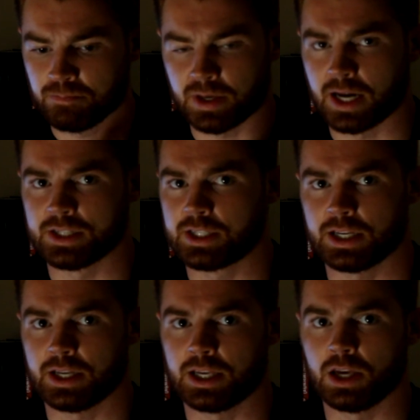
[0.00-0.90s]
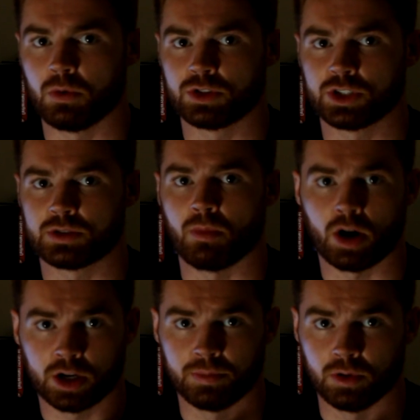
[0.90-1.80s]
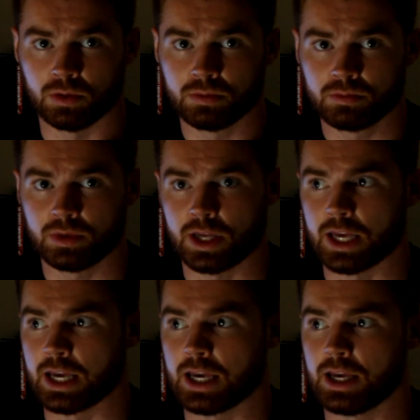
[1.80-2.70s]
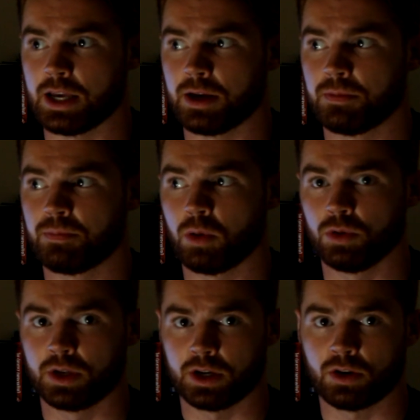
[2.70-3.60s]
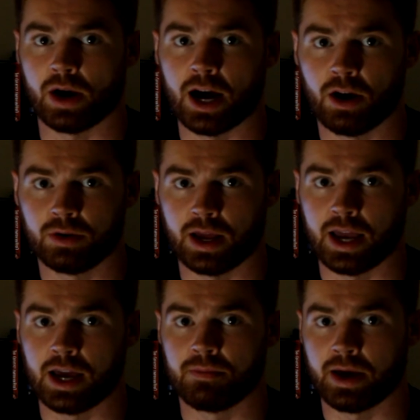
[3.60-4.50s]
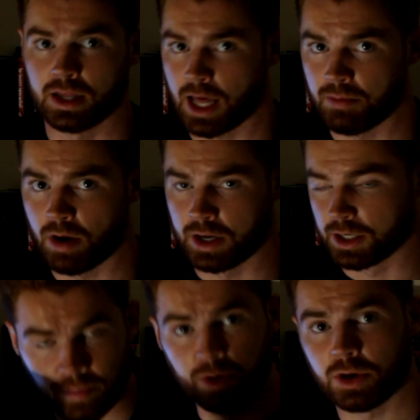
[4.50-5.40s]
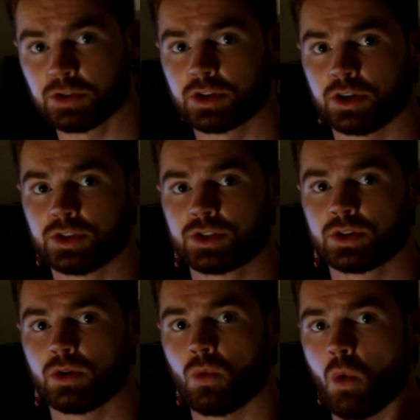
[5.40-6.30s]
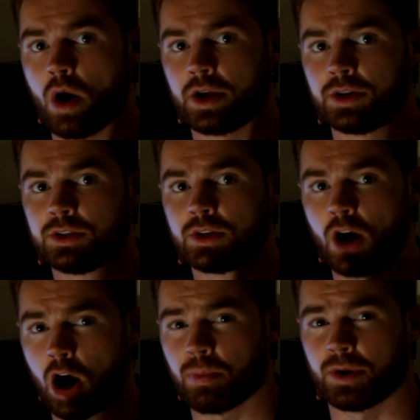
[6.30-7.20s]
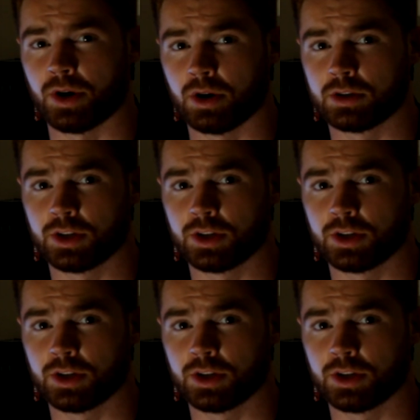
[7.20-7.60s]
because he was just marketable. He pulled in a crowd and made a lot of money. The producers wanted Carpenter